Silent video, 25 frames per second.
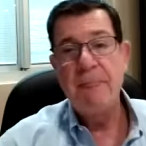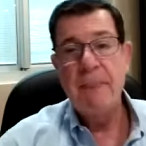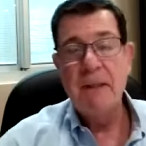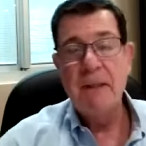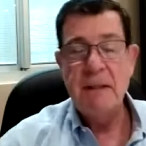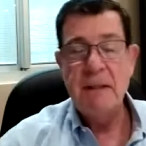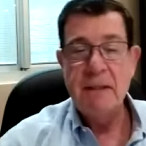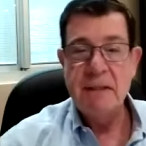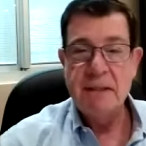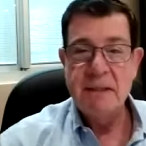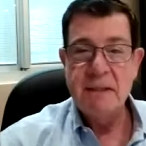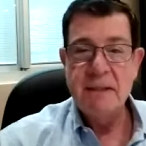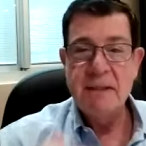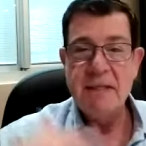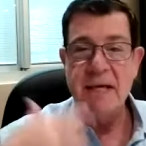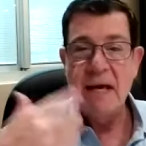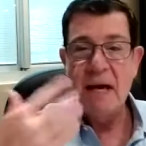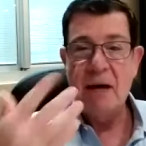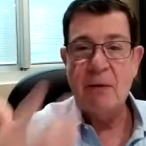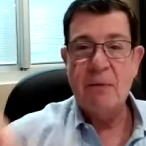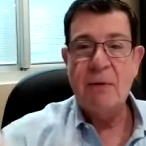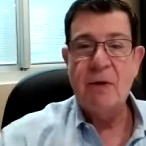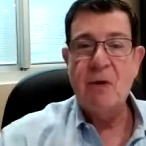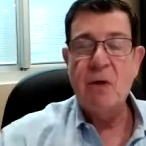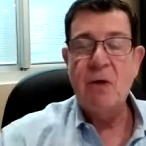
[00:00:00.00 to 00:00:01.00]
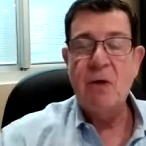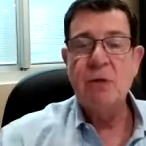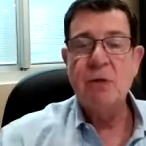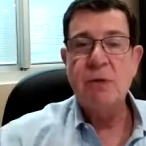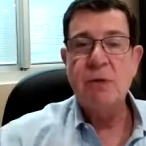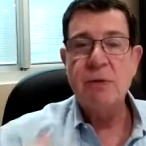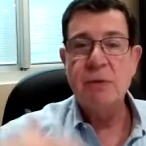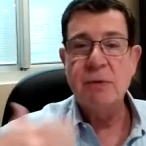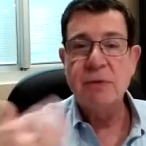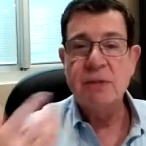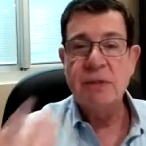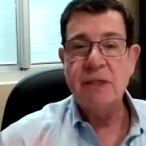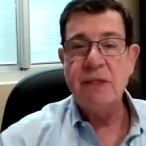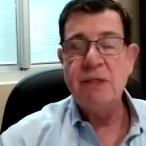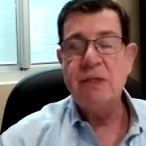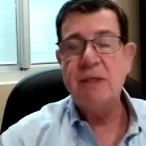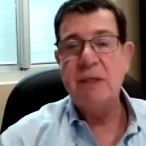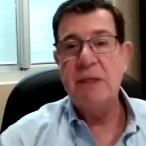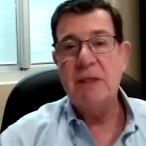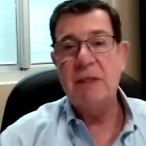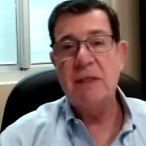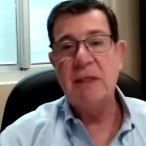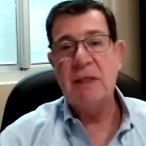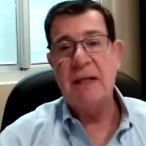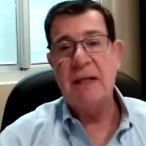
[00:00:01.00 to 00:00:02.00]
This is the agricultural season
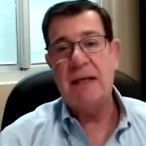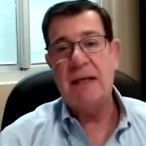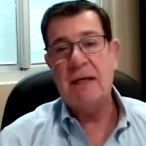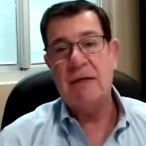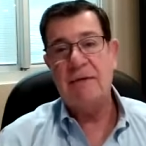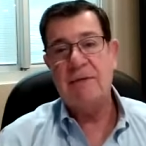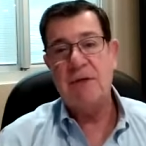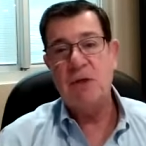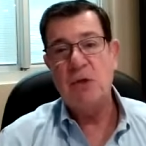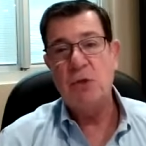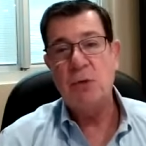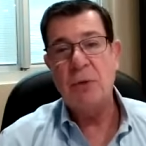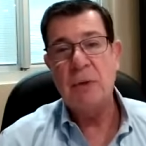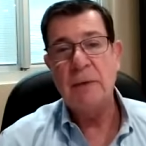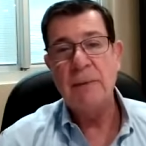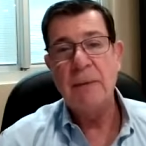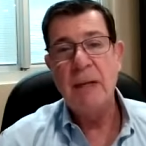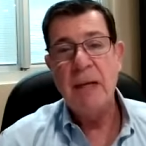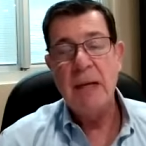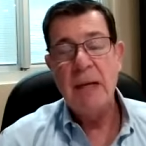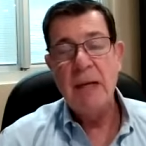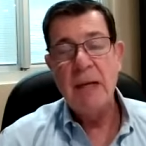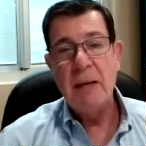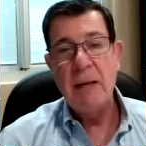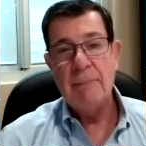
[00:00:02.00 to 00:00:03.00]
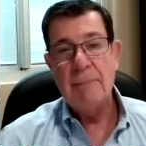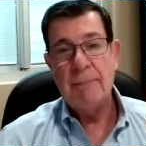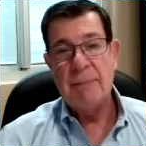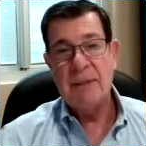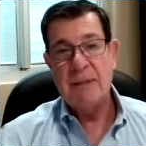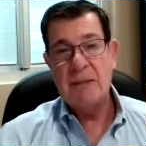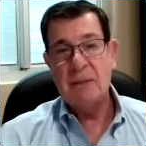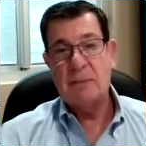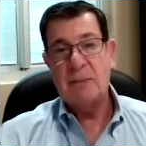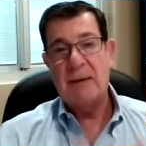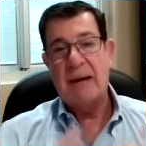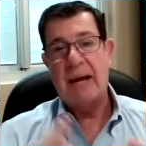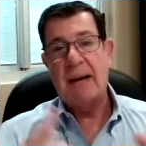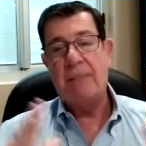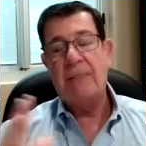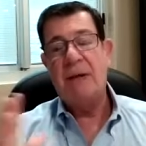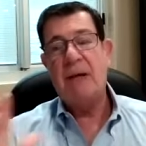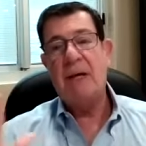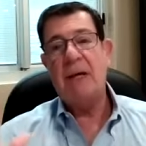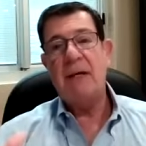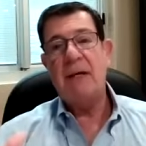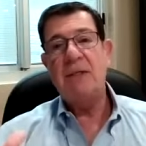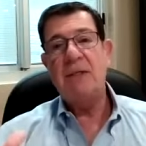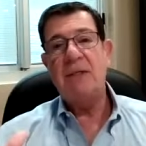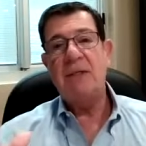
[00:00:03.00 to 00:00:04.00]
in the land of Israel. But the
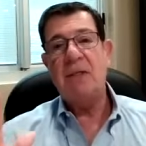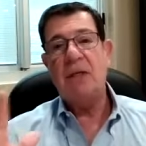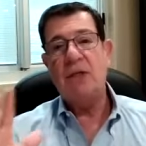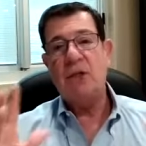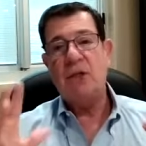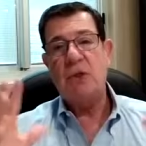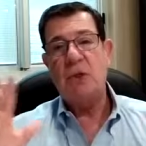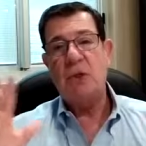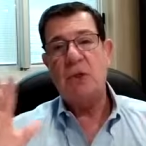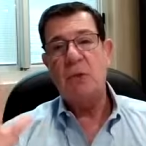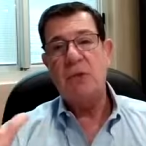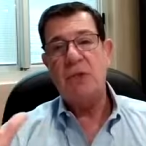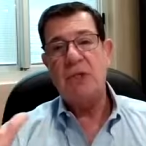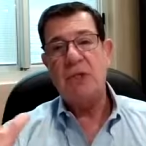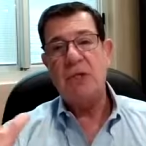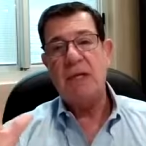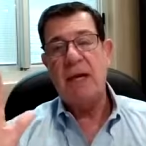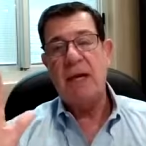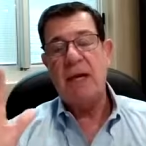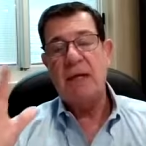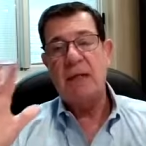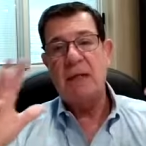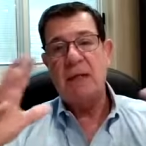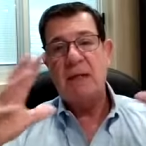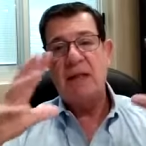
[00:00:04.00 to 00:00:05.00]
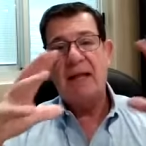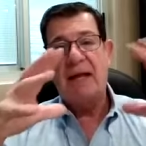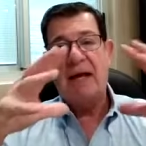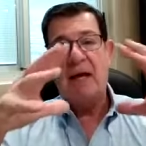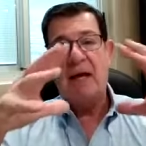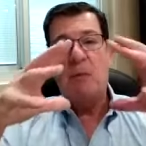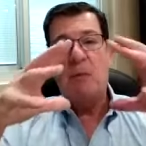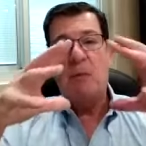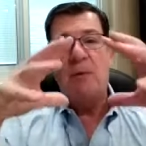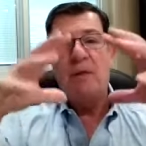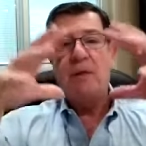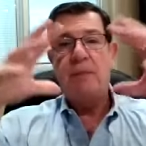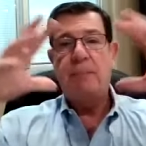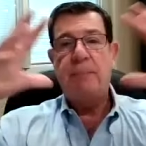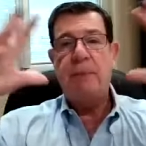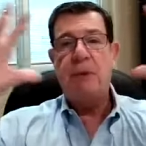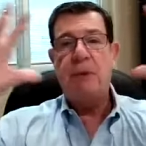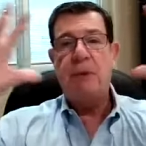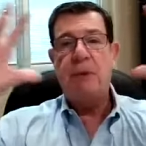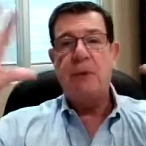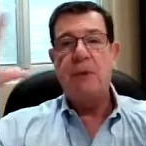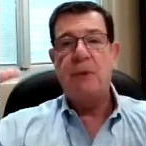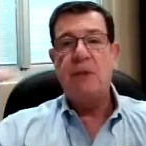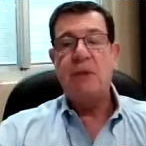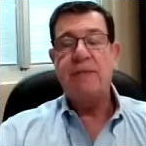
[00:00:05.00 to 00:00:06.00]
rabbis associate that with a
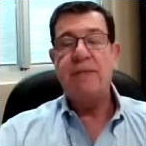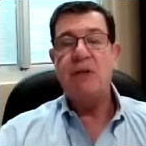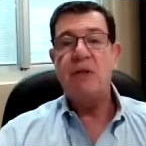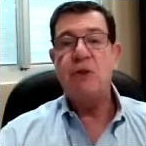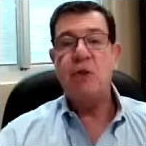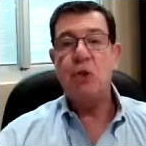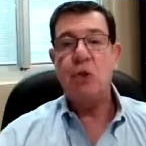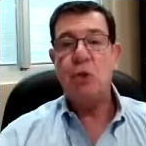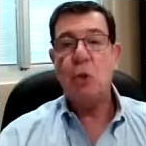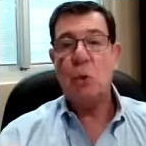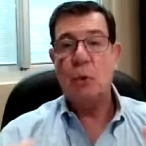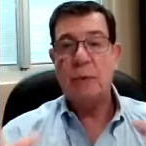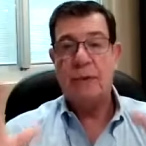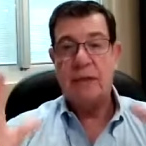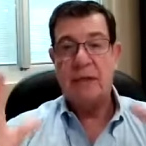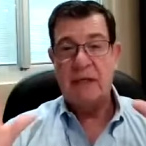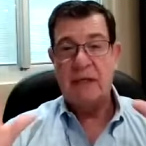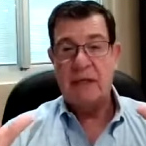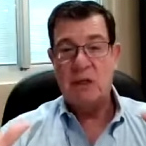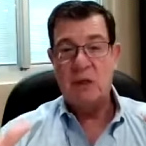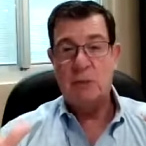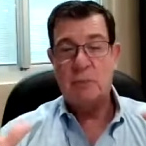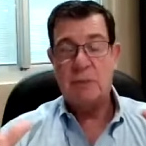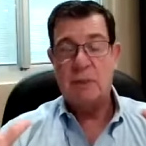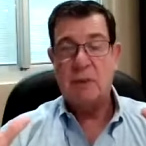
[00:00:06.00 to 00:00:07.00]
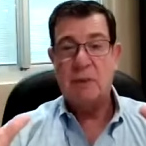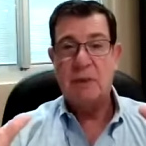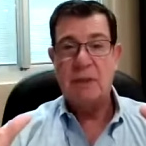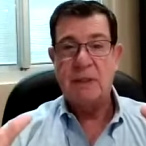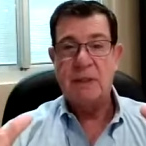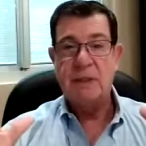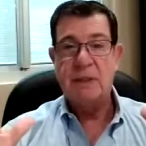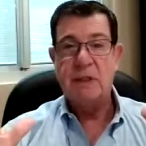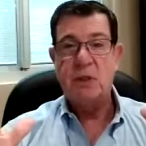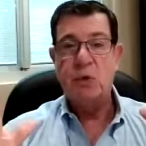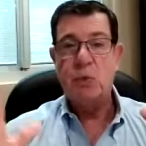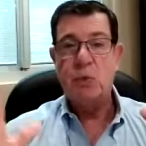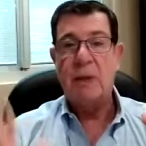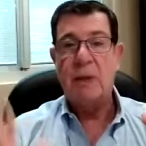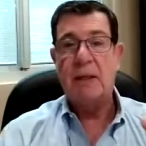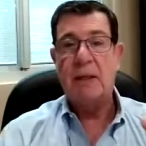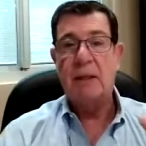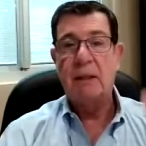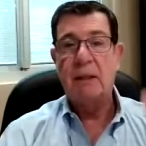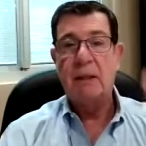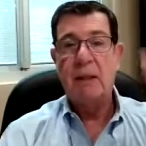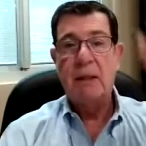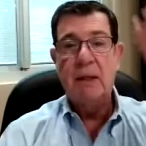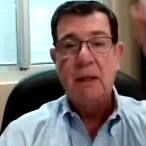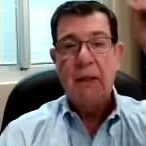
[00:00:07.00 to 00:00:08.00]
period of historic experience as well.
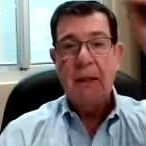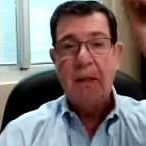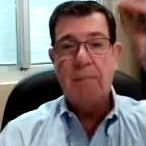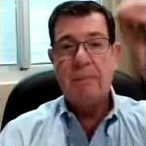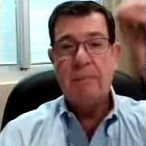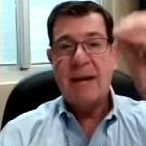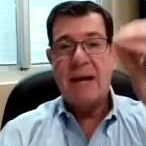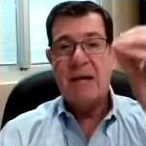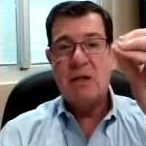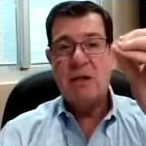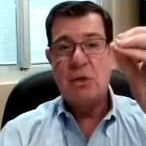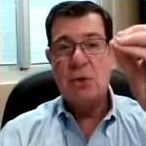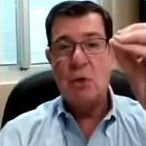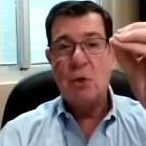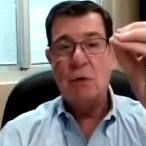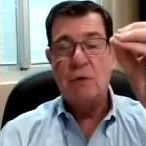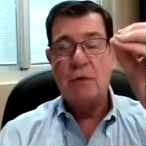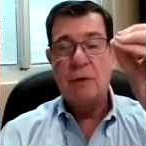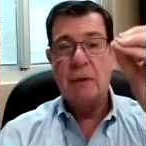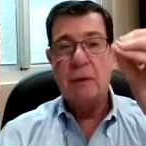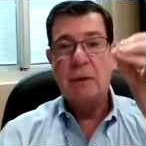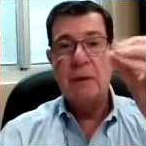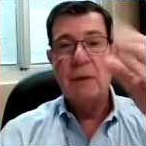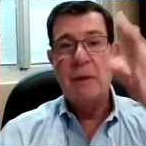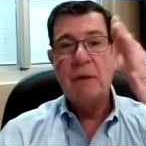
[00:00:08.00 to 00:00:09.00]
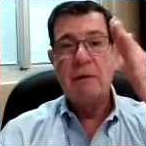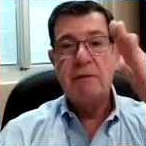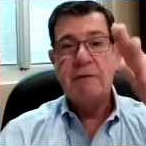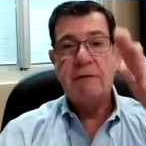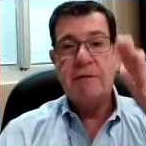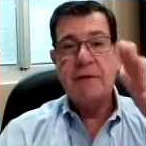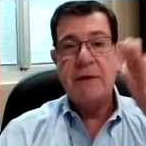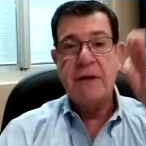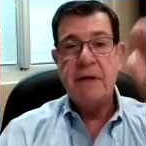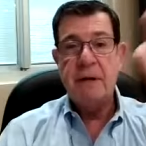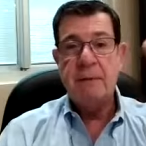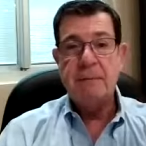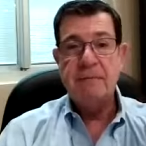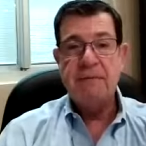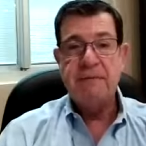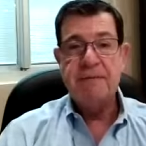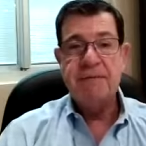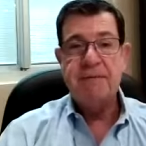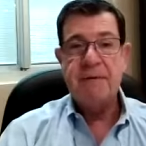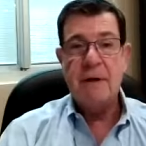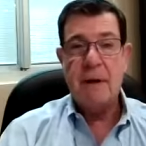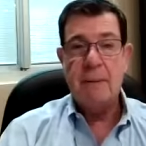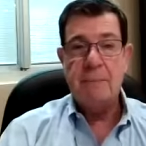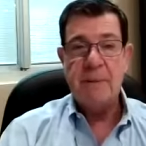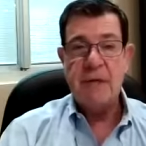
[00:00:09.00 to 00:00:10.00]
Passover, freedom
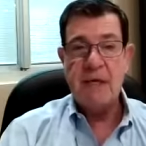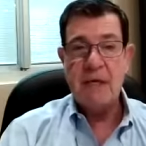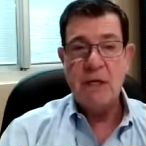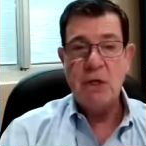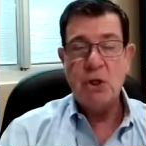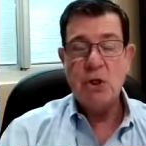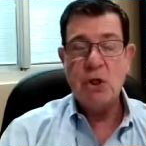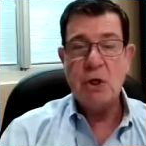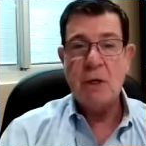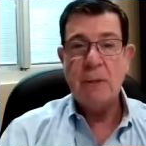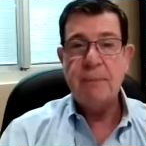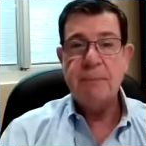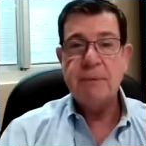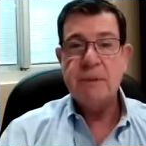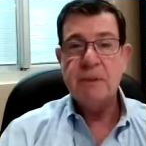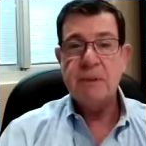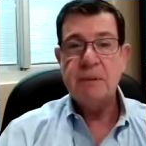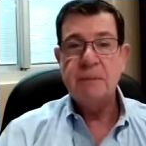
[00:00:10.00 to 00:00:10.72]
from Egypt.